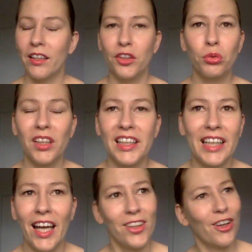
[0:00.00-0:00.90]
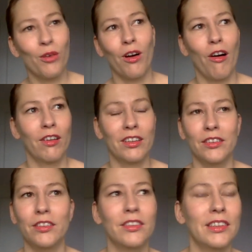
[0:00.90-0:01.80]
you really can't go wrong.
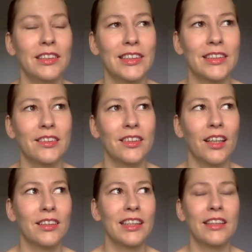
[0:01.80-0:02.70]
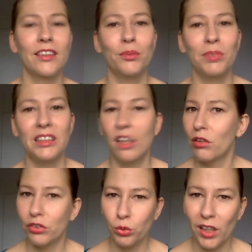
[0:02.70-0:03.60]
It's nothing to be
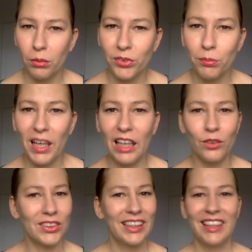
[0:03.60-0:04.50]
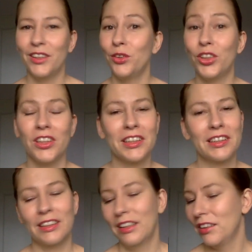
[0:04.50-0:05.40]
overwhelmed about. You
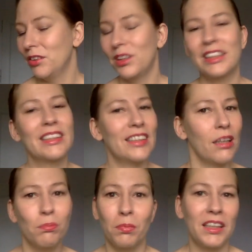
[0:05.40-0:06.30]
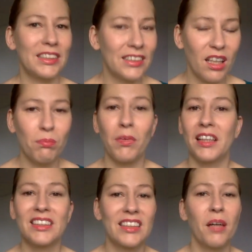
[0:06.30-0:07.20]
just do it step by step by
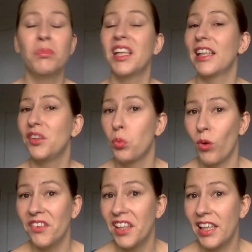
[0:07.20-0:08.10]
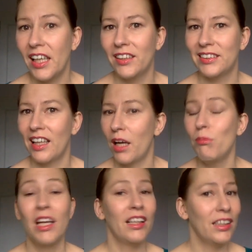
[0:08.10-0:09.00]
step. Take it one day at a time.
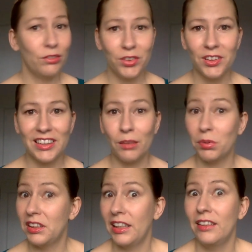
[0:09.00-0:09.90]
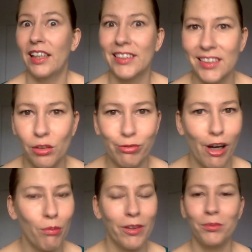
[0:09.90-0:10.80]
If you skip a day, that's no
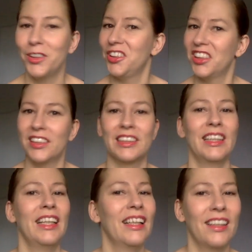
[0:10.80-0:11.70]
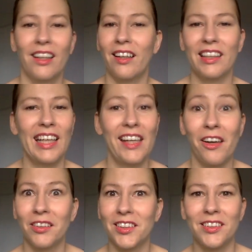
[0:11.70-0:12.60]
problem. You just get
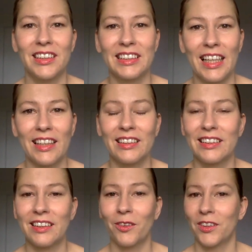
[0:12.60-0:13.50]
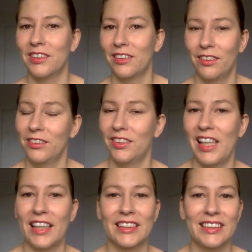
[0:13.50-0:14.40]
on to the second or the
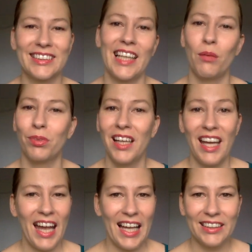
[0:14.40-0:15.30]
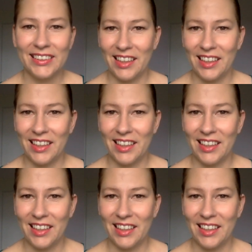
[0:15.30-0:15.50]
next step and